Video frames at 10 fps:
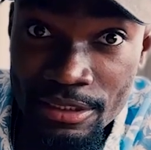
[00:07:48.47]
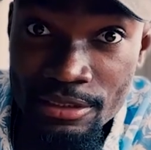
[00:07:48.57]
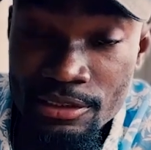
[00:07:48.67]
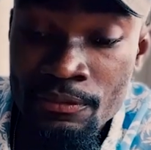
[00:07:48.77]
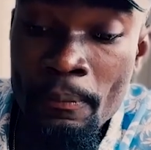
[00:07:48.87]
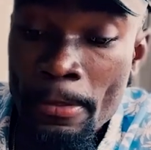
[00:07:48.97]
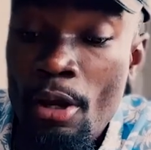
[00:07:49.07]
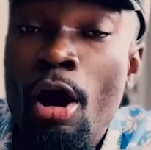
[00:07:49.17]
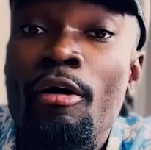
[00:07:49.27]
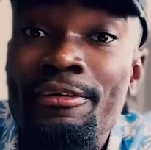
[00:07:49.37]
is
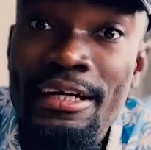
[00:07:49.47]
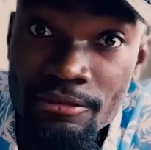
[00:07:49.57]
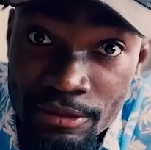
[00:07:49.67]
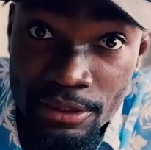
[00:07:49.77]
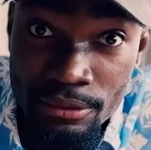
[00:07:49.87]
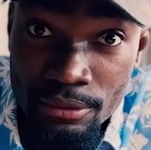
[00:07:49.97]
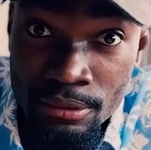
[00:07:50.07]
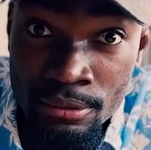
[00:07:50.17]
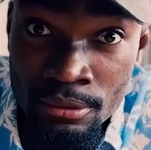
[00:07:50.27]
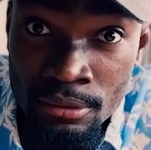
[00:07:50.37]
of NVIDIA.